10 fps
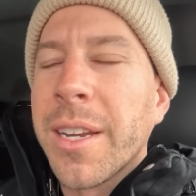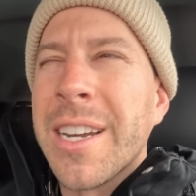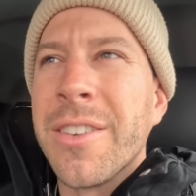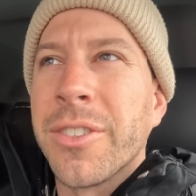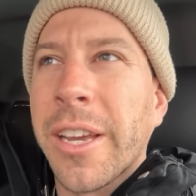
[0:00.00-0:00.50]

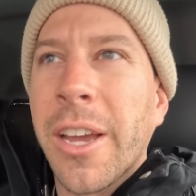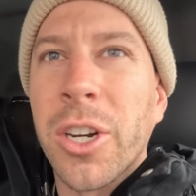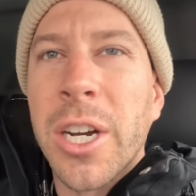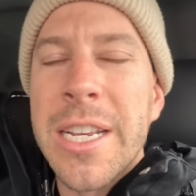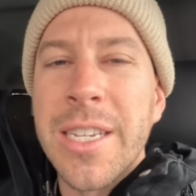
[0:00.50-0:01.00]
And there's like a
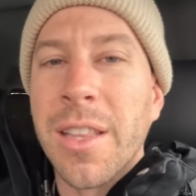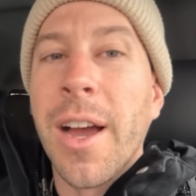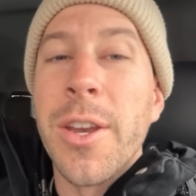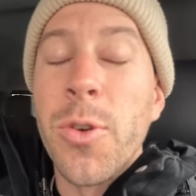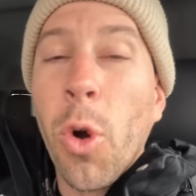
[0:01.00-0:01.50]
crazy
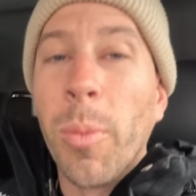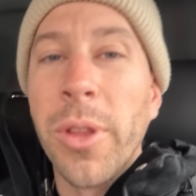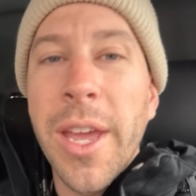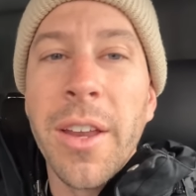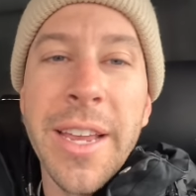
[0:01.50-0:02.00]
line.
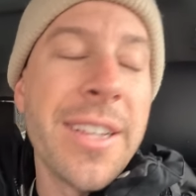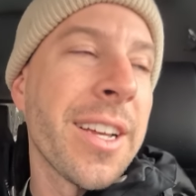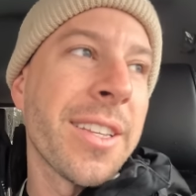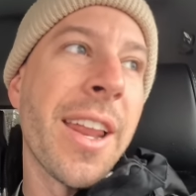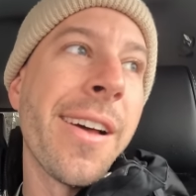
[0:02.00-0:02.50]
Normally on days
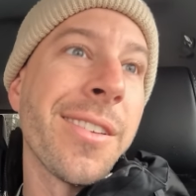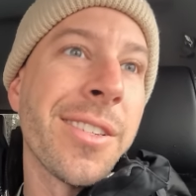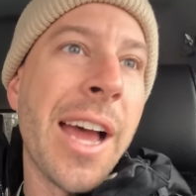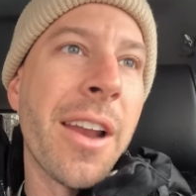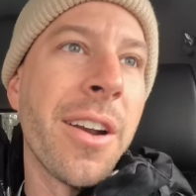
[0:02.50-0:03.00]
like today, on a
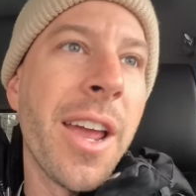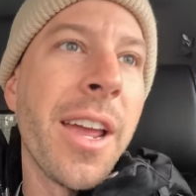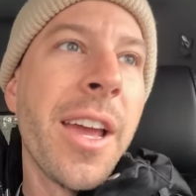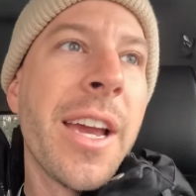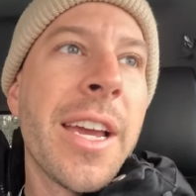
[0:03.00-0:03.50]
Saturday,